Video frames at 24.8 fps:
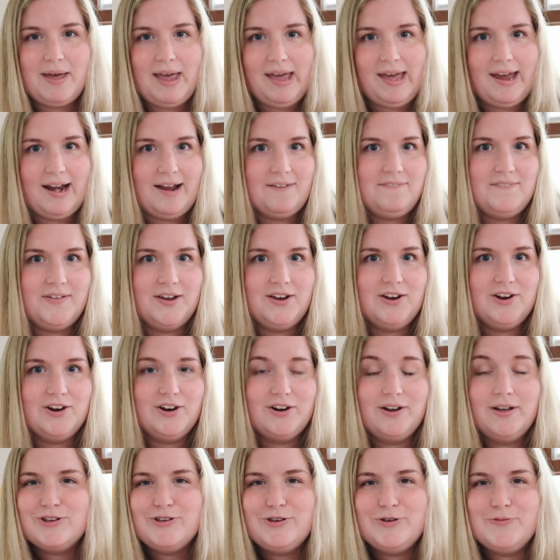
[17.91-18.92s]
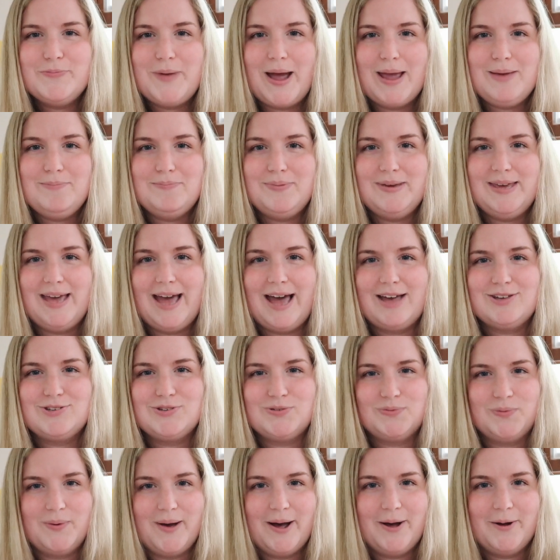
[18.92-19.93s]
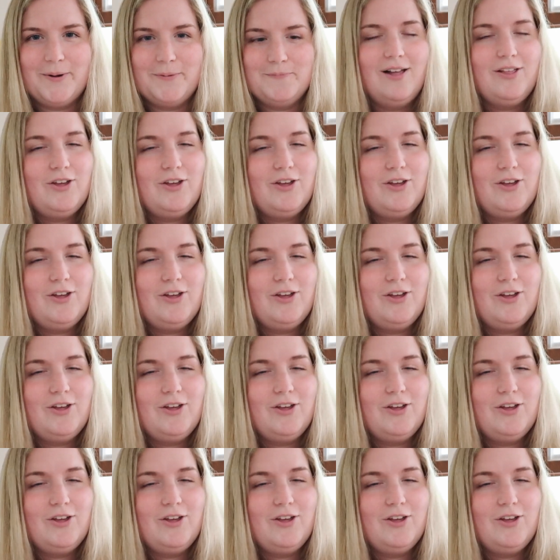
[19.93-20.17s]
and I figured you might be as well.